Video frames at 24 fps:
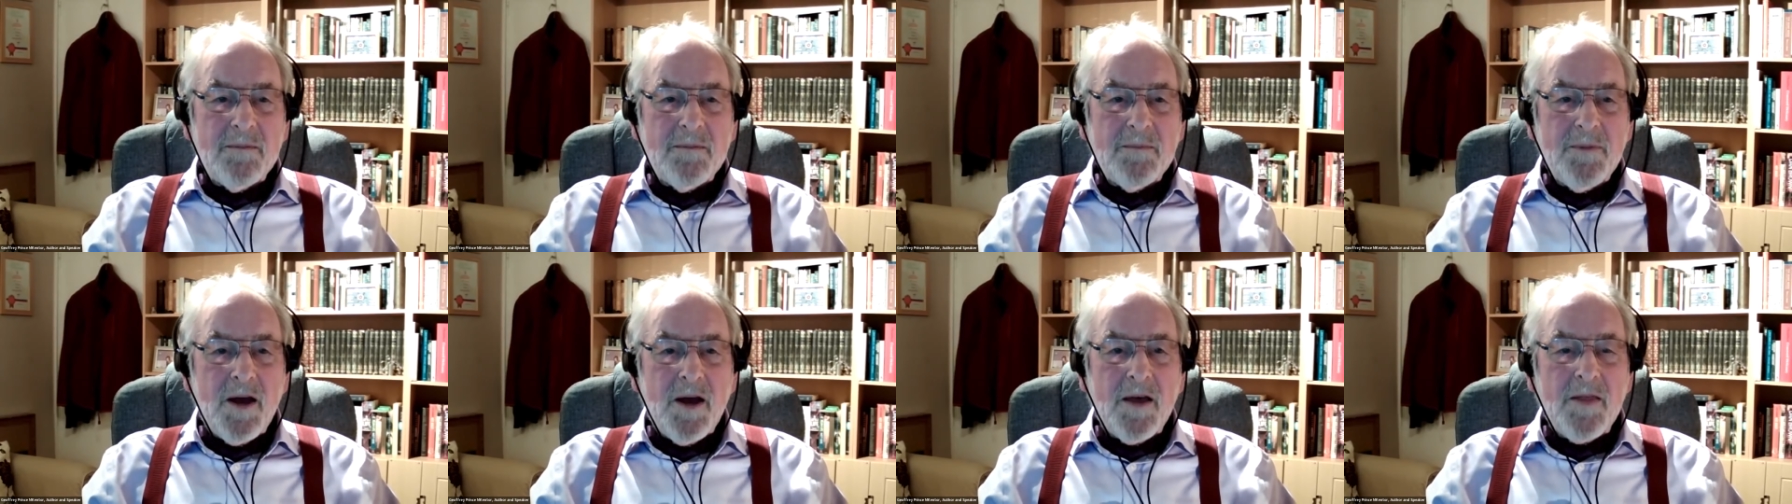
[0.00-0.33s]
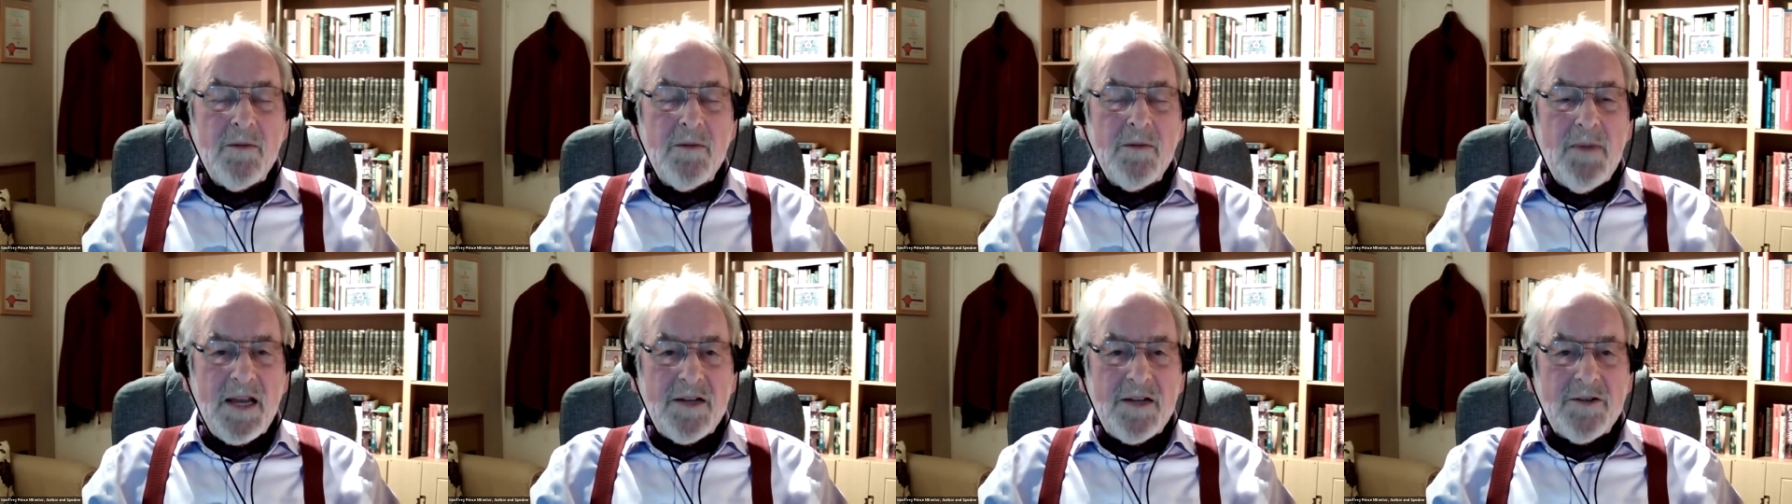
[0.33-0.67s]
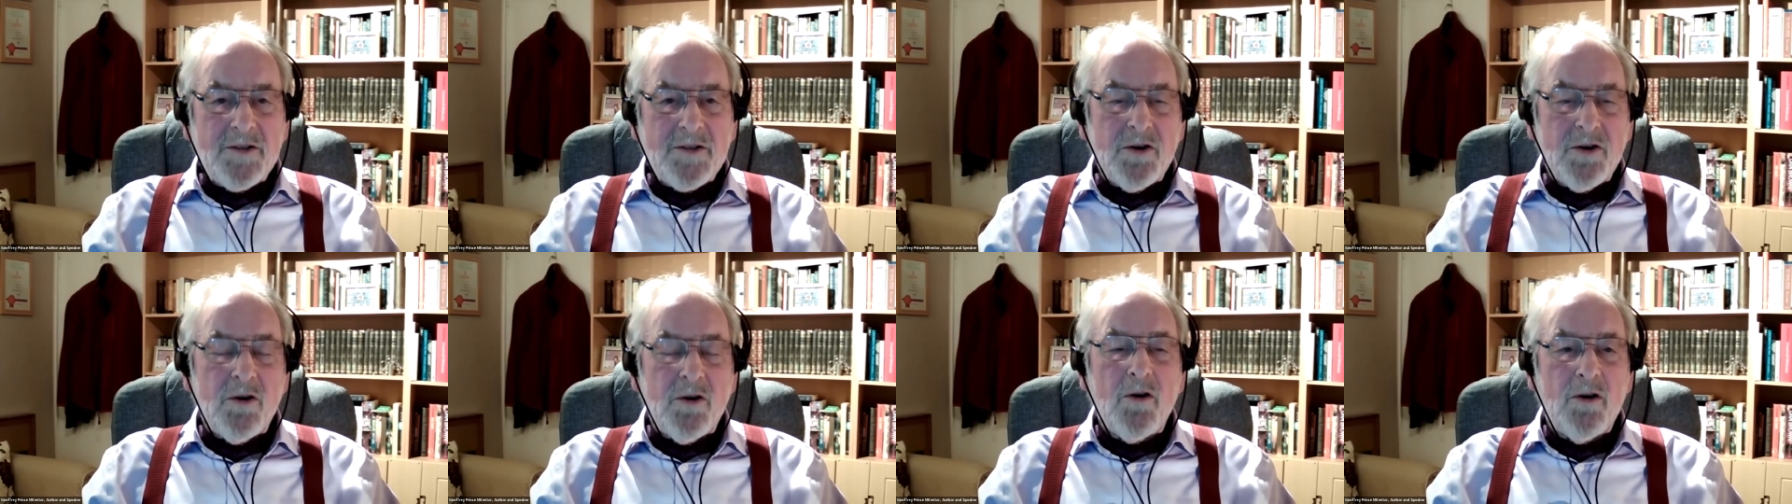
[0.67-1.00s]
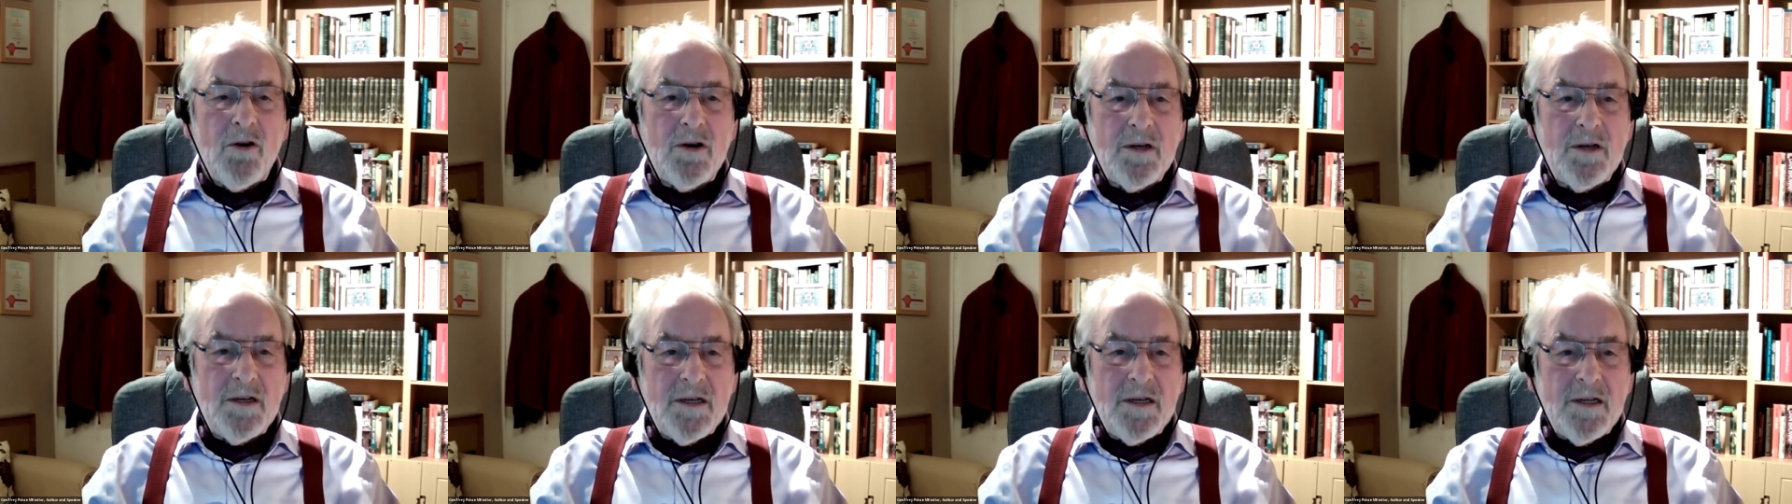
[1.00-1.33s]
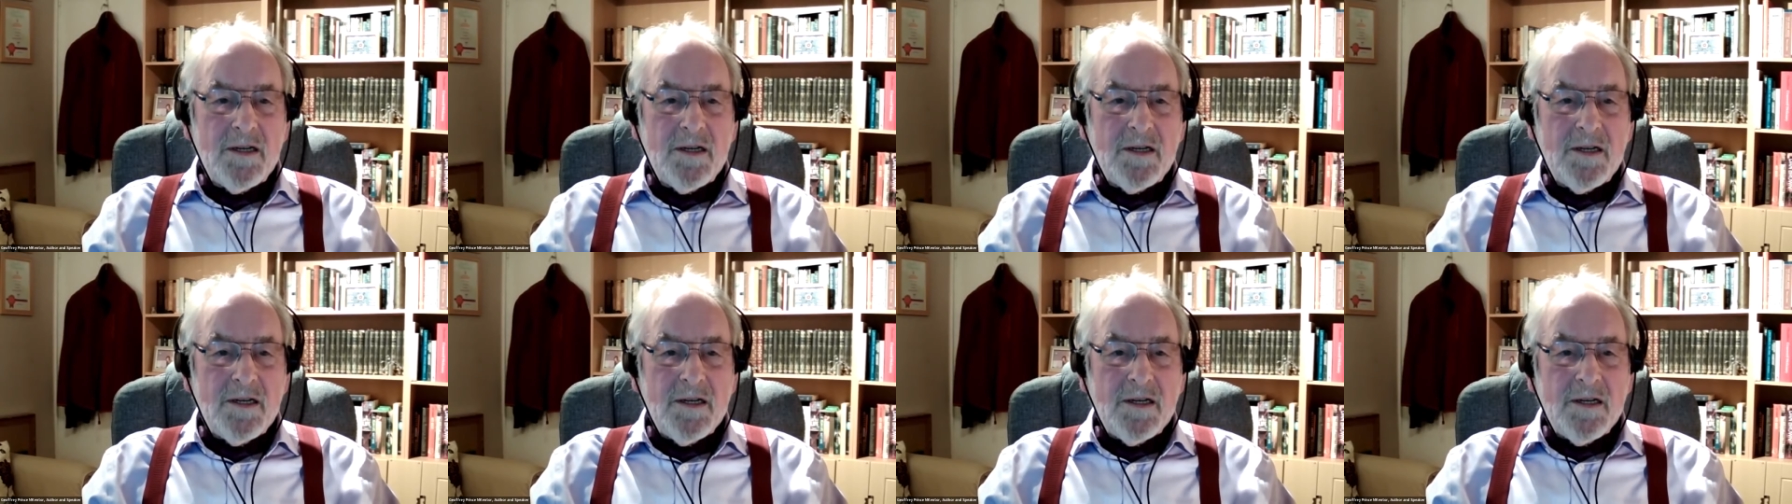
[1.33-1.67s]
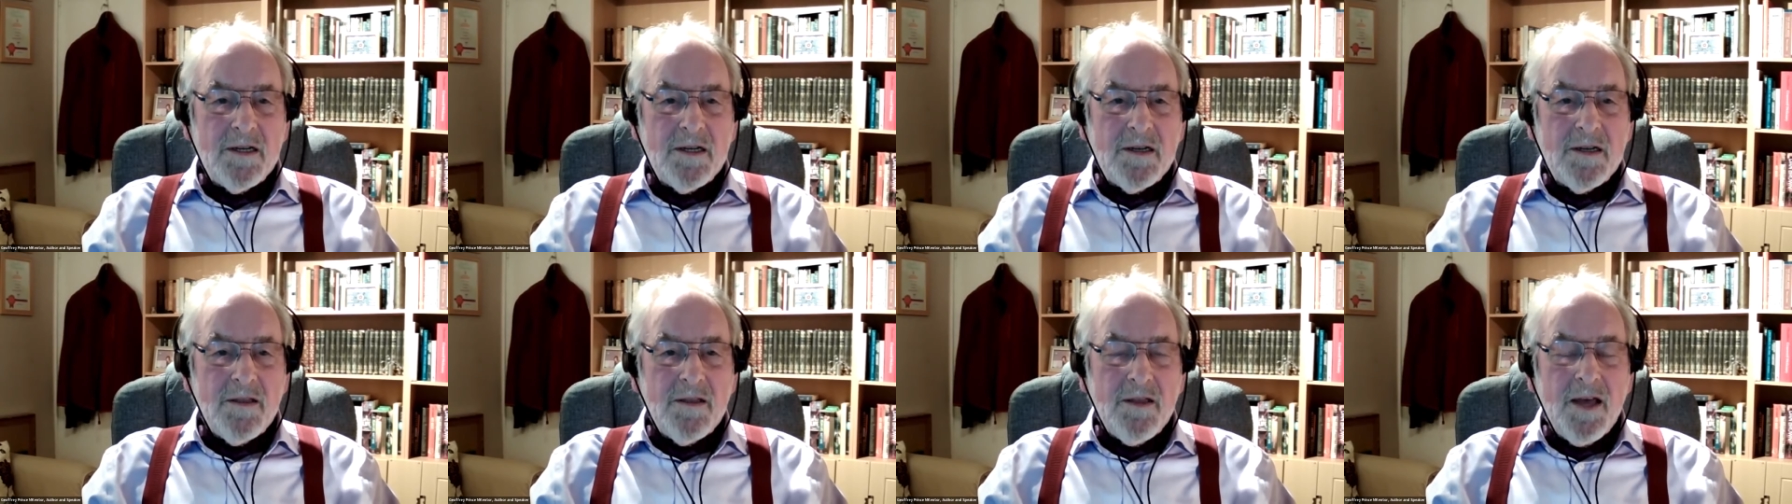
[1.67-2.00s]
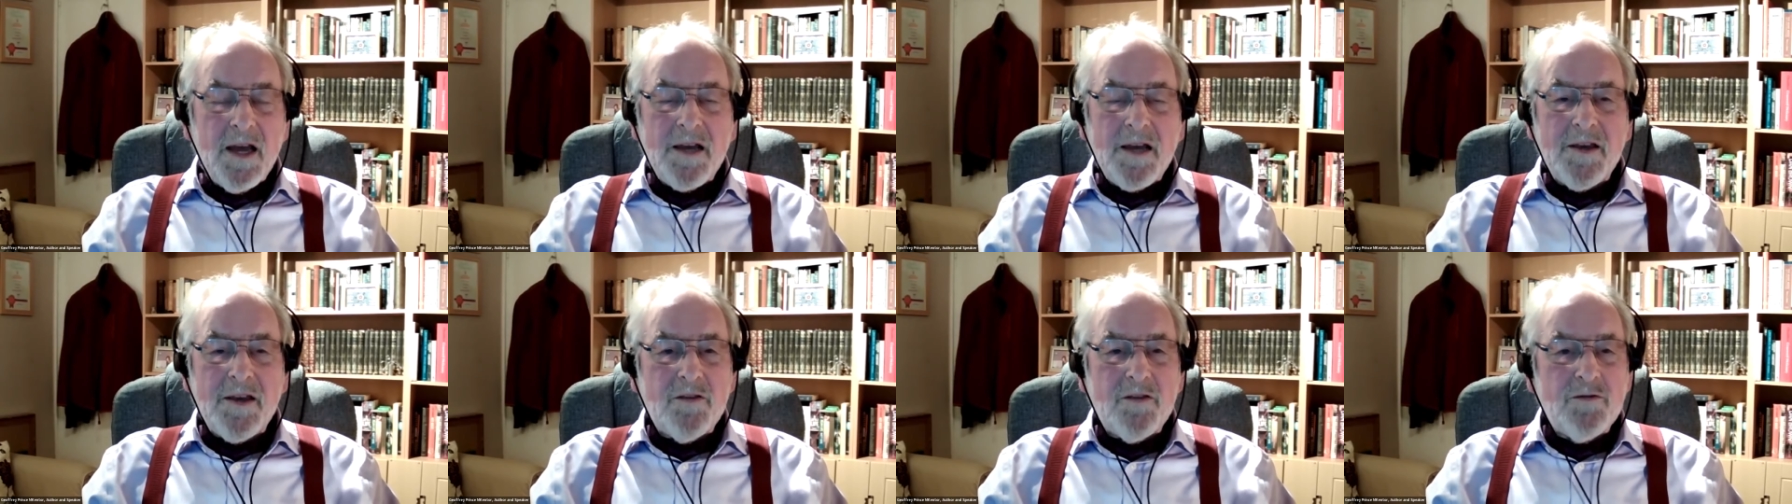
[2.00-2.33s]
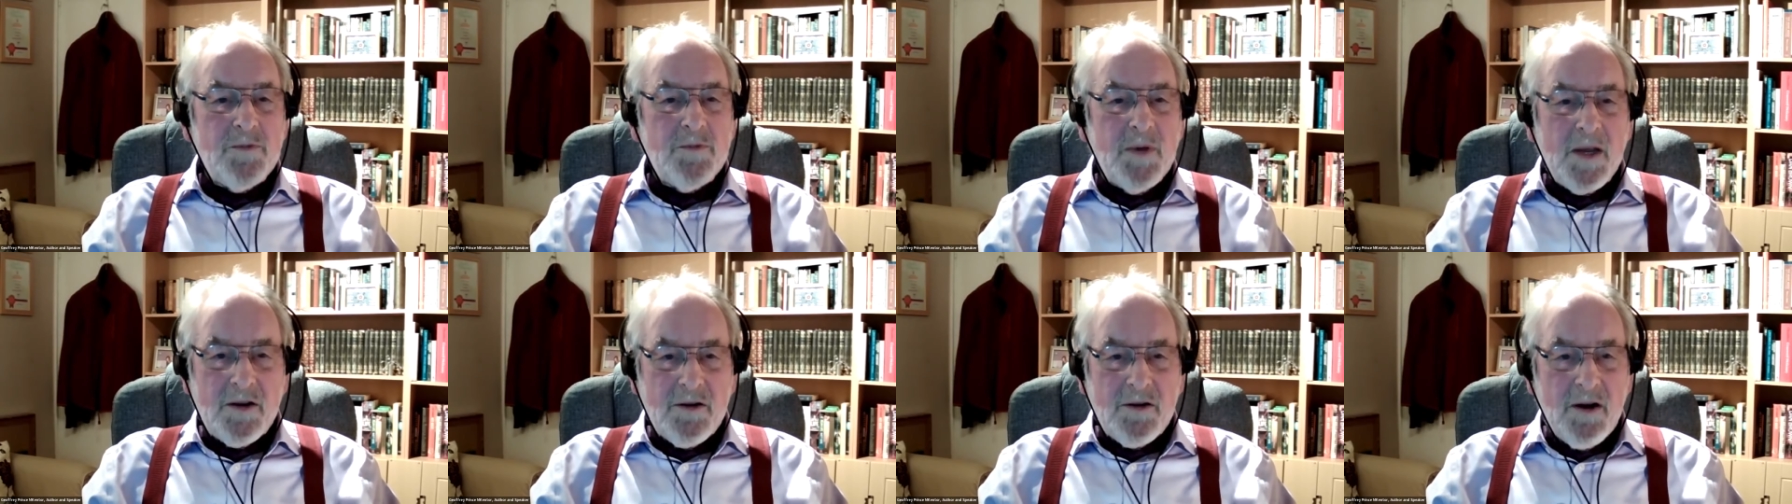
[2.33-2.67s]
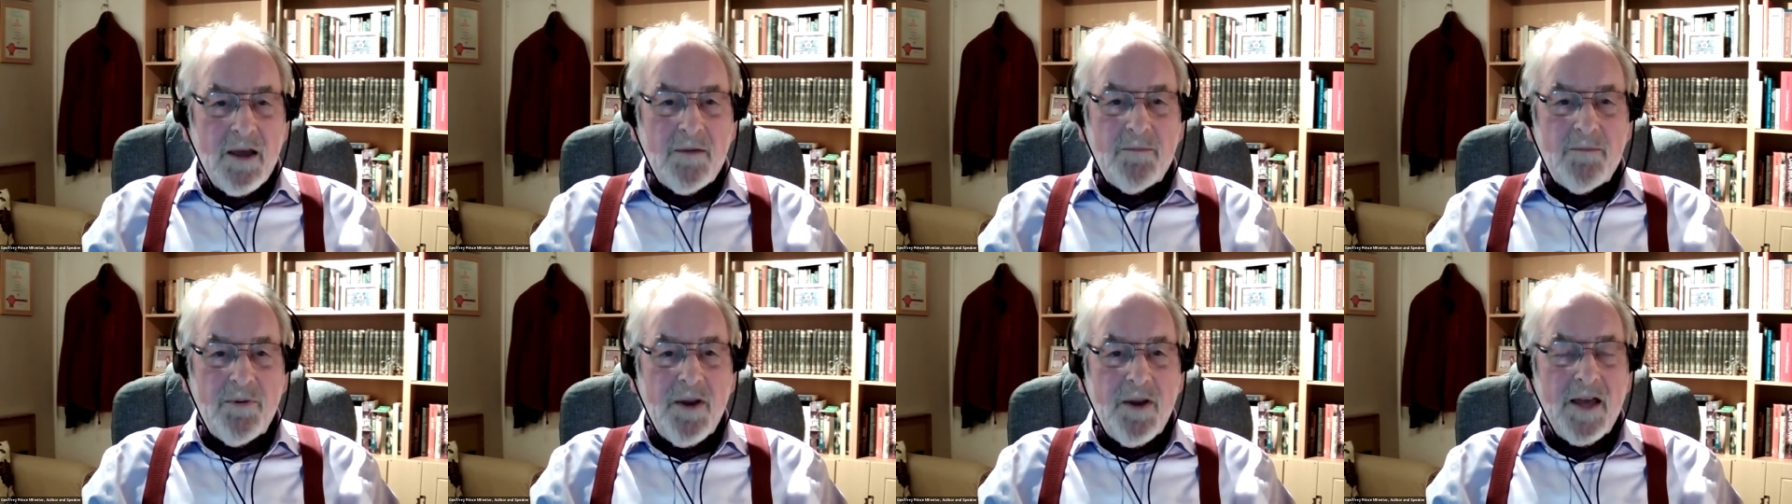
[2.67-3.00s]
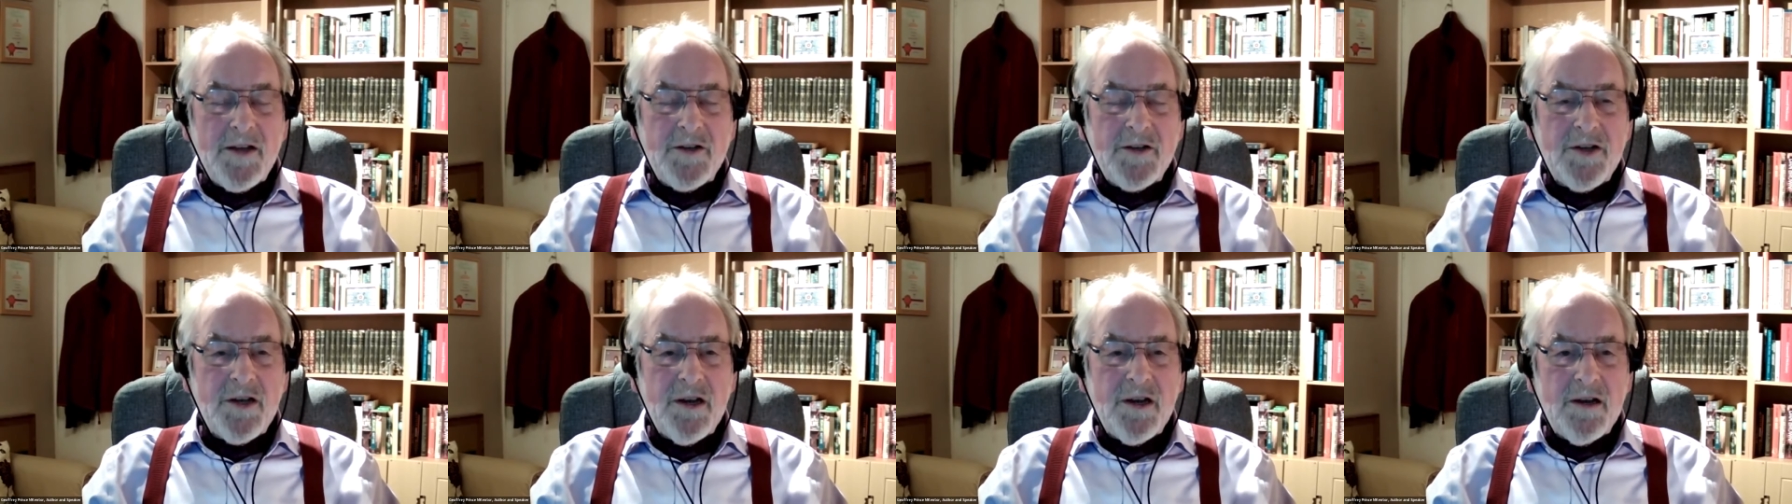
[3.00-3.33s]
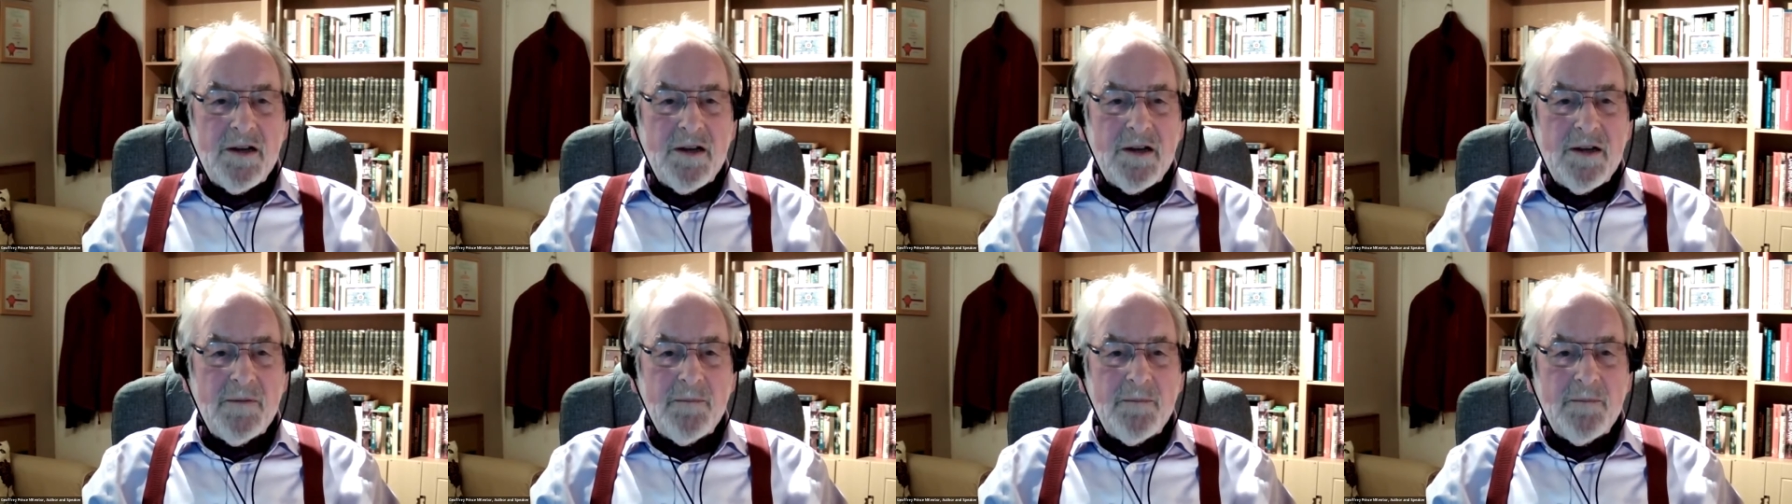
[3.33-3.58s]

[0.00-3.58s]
by the mentor, that gives me great pleasure.